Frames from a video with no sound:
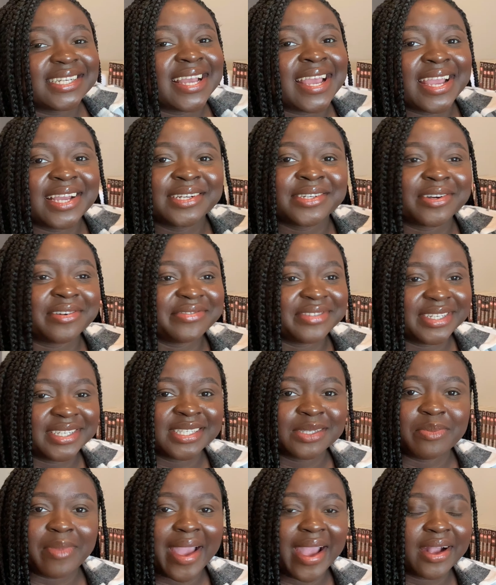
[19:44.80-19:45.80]
the end of
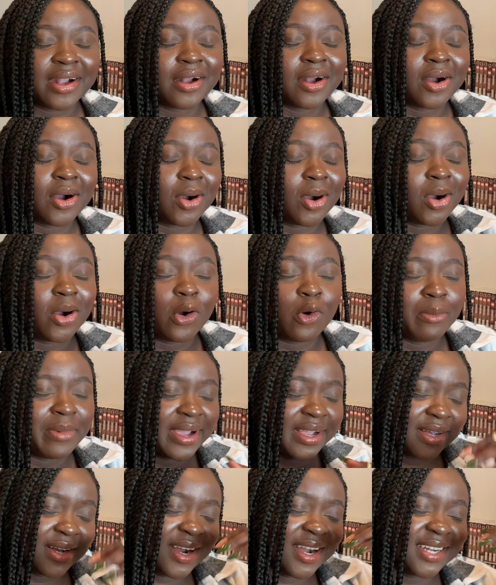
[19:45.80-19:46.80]
this manga haul. Oh
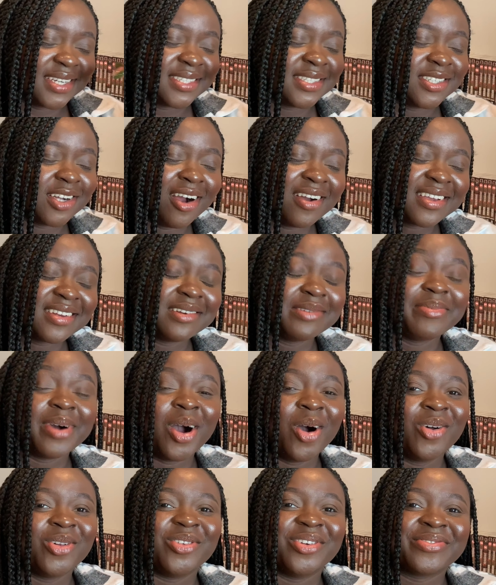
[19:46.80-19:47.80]
my god, talking
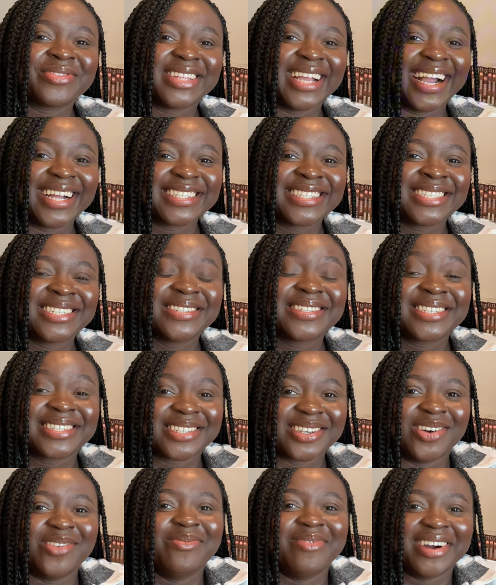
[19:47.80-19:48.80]
about all of that took
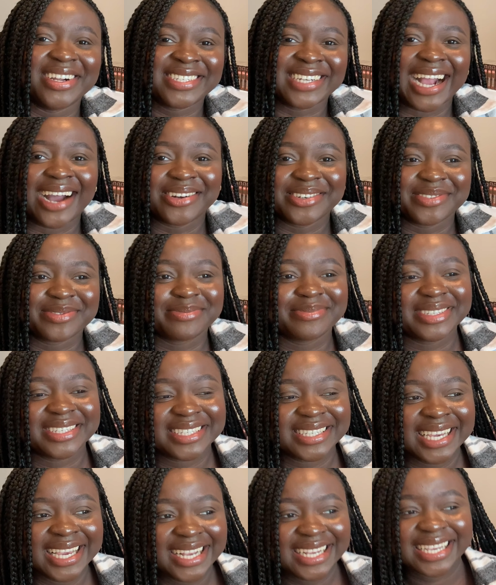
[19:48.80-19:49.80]
so much out of
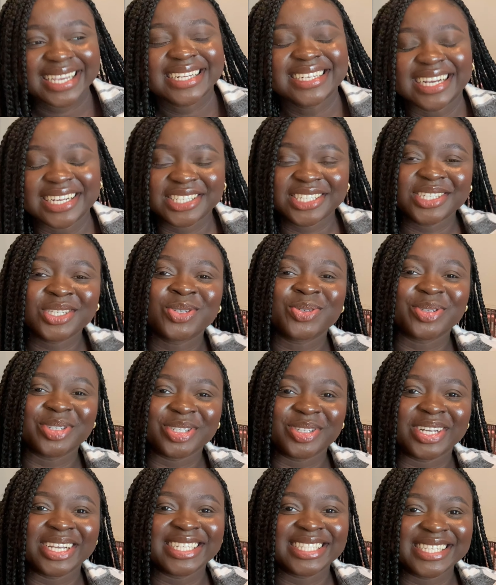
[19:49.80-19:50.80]
me, and I just
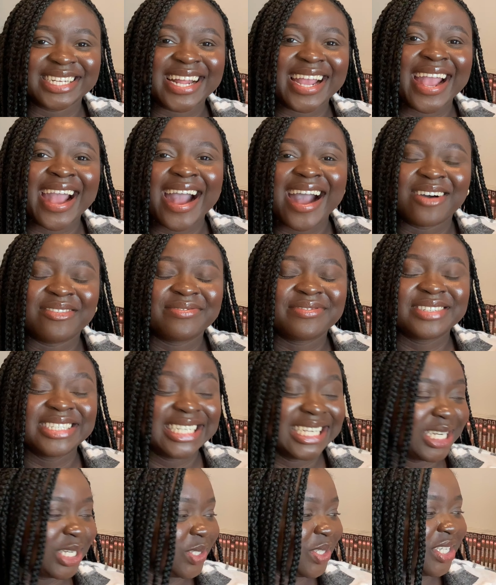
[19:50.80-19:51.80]
realized that I have
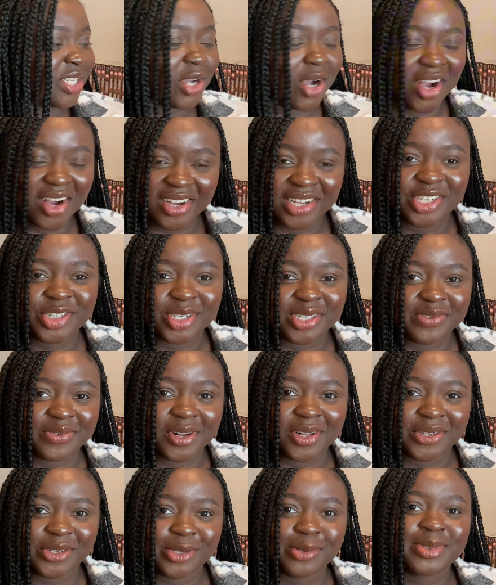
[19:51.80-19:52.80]
nearly 100
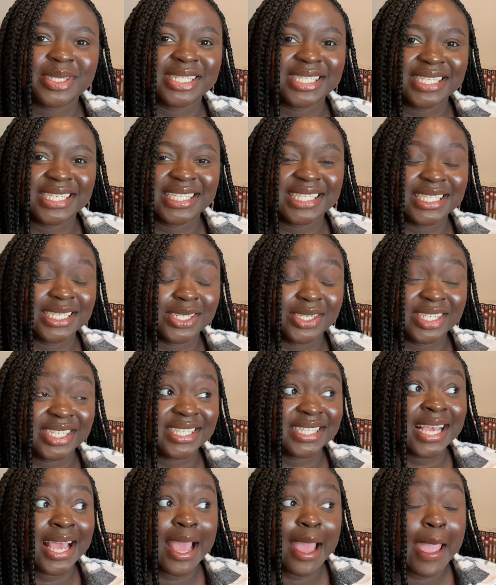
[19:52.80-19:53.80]
volumes in this
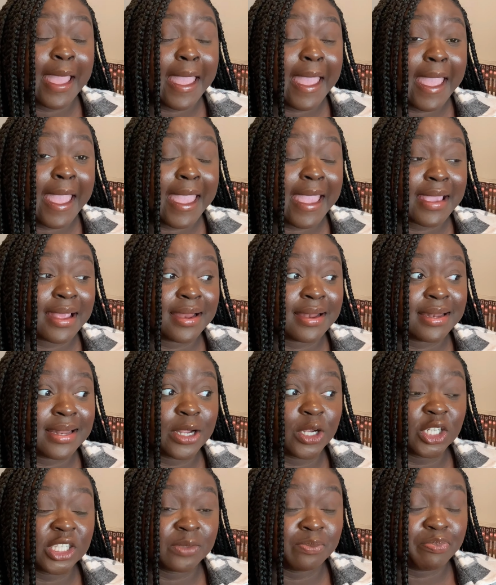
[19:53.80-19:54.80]
series, and
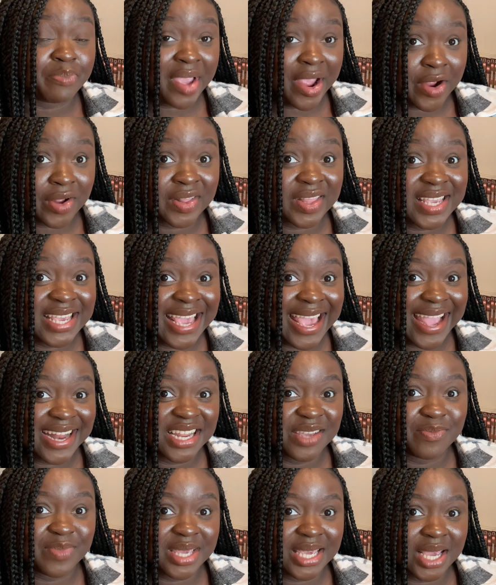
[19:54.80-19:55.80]
there's barely
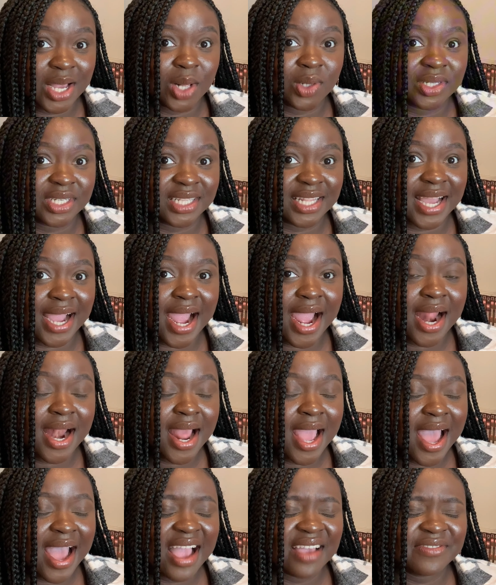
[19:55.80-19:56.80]
any BL in that.
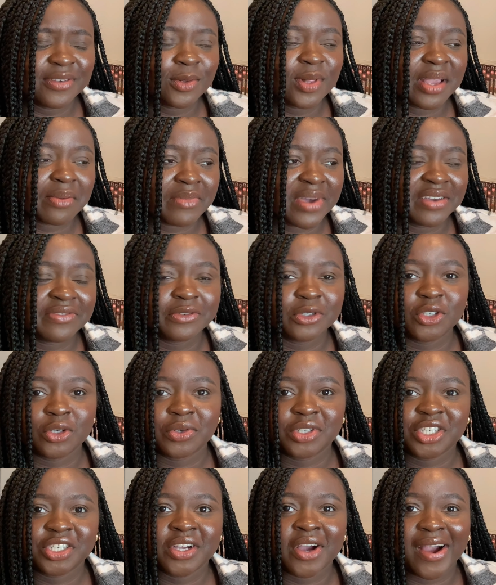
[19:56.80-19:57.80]
I feel like my
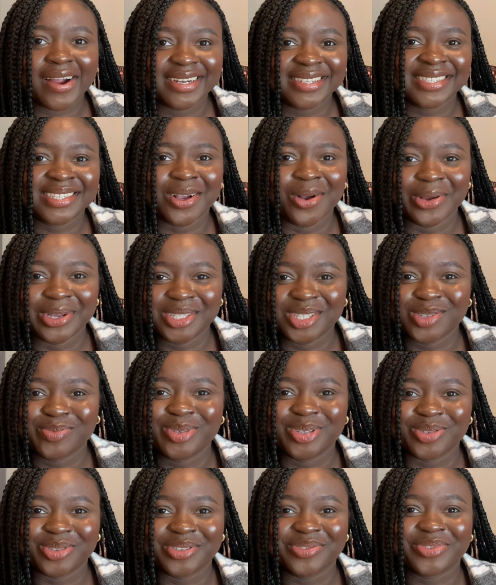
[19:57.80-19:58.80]
Fujoshi card is going to
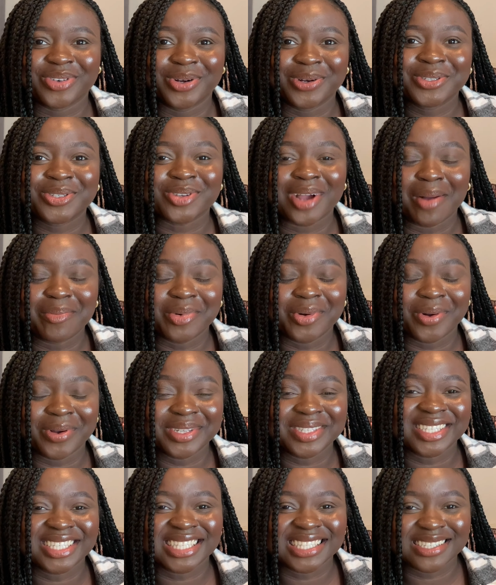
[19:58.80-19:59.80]
be revoked, so I'm going to